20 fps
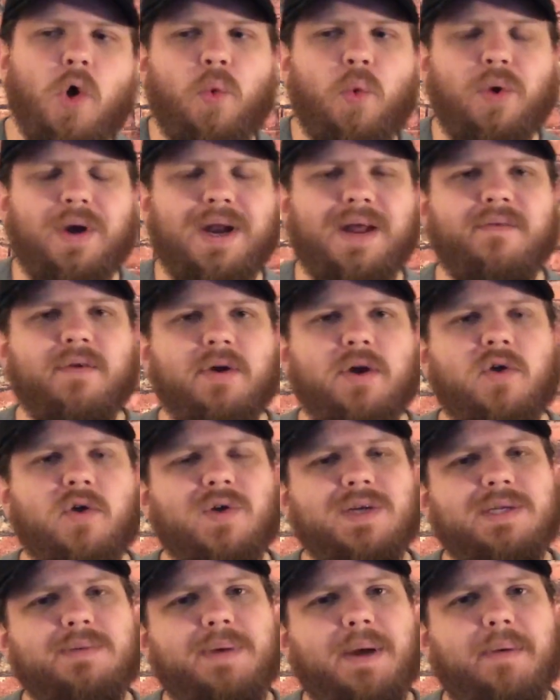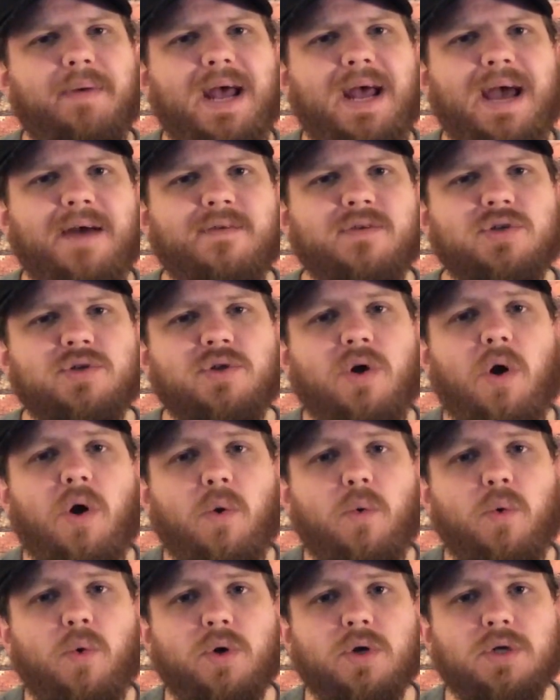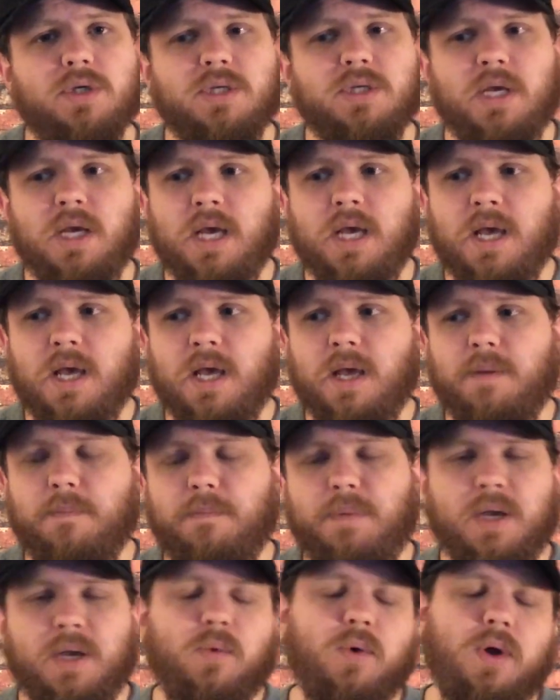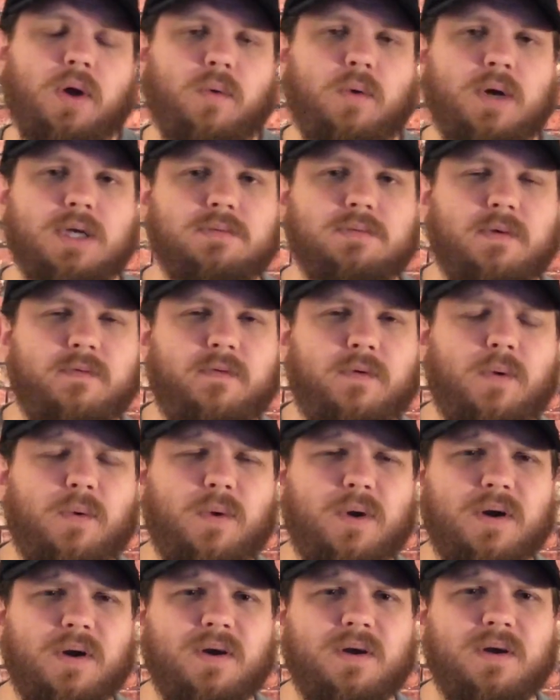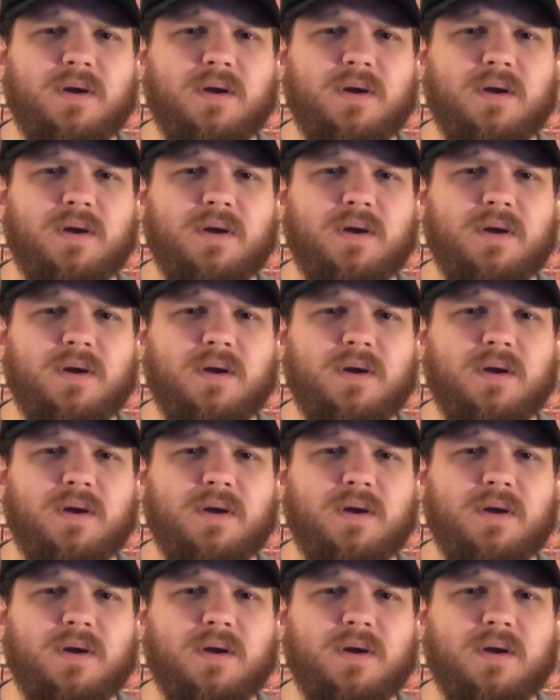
we're never going to be able to have Star Wars be what it was before.